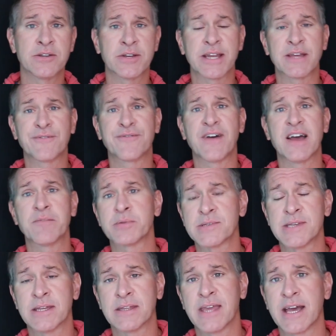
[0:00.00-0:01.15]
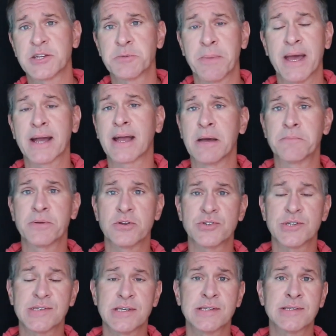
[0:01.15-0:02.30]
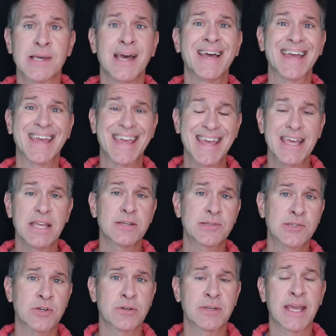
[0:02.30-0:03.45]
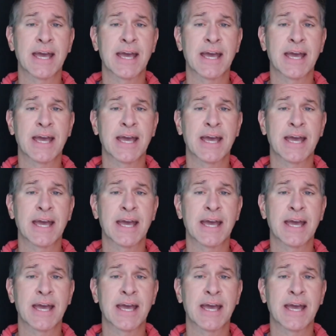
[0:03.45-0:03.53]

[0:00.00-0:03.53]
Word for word: You're getting 5% cashback on purchases in certain